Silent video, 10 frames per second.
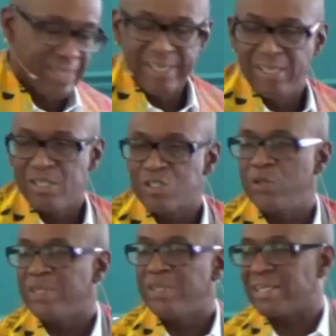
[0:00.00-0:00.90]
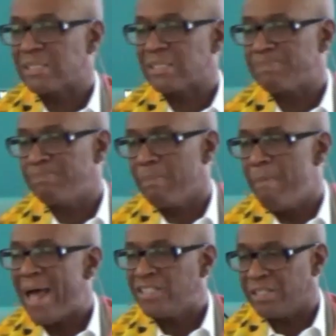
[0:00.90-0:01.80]
So you can
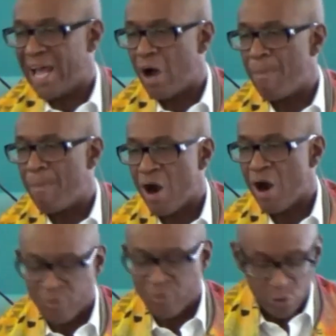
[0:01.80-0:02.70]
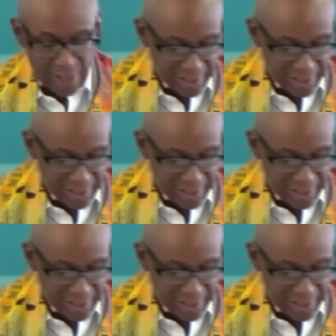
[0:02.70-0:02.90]
imagine how powerful that